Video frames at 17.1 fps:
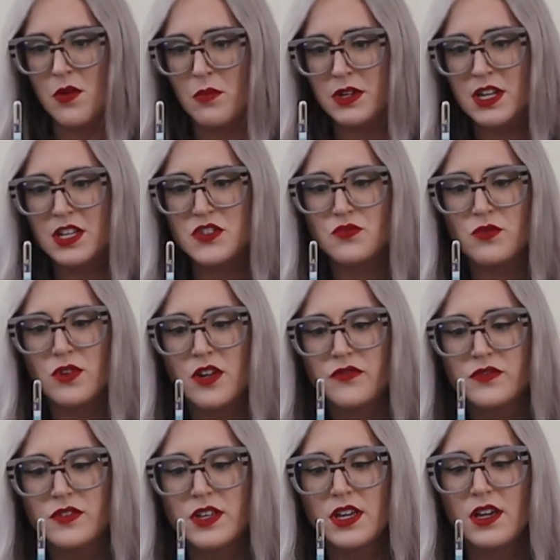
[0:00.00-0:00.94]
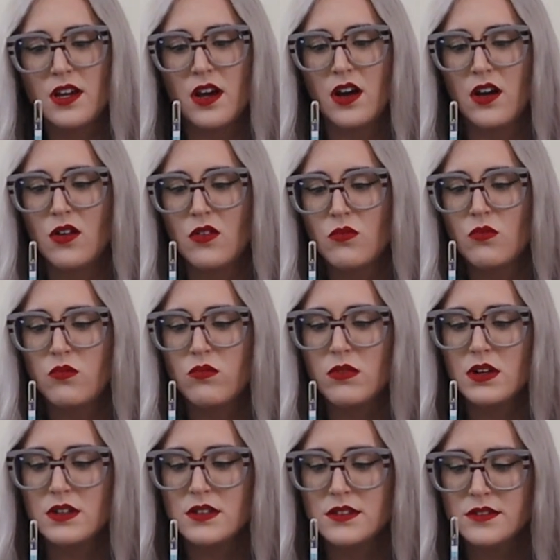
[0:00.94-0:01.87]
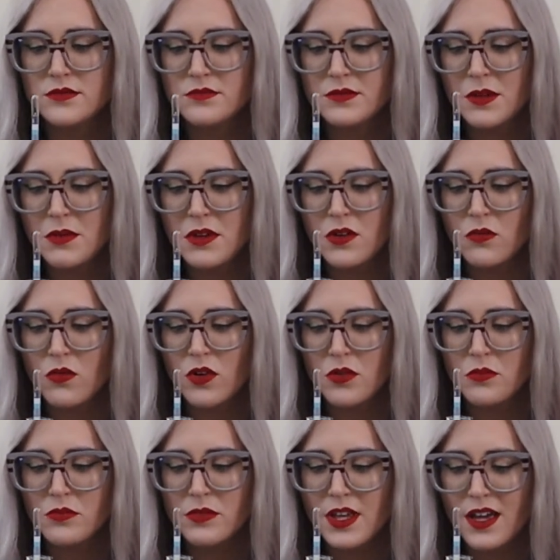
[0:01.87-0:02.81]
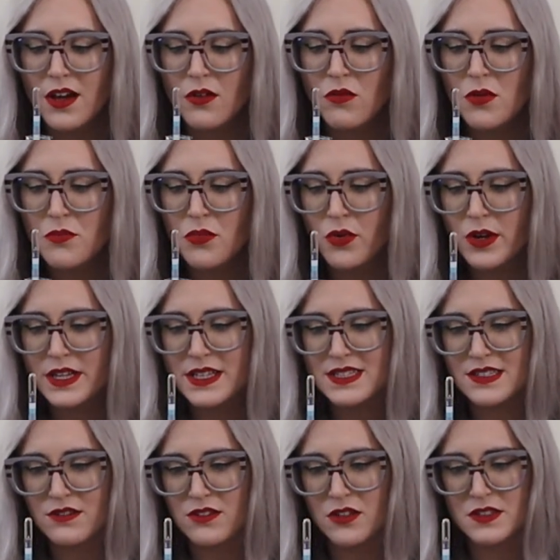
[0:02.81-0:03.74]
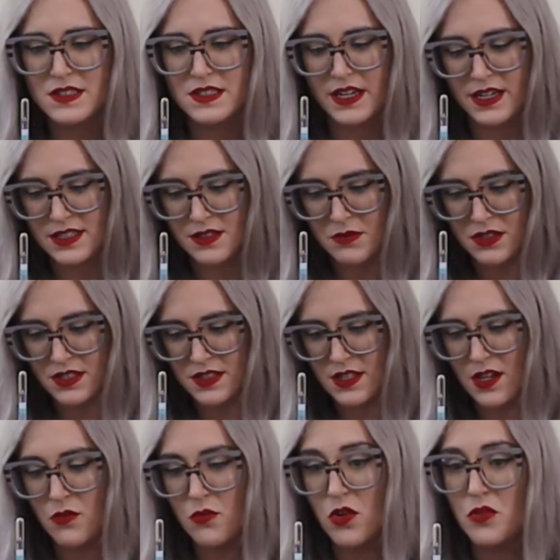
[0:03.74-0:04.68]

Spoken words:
But it's roughly a maybe a 1.06. I'm going to say a